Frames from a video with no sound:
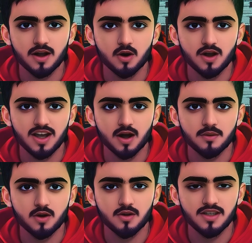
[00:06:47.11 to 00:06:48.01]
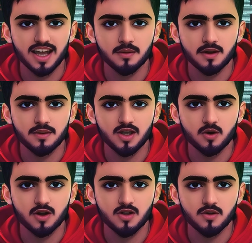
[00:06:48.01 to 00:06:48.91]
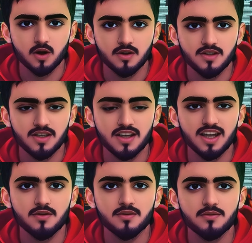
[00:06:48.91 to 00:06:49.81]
I'm going to upload the same image we used previously.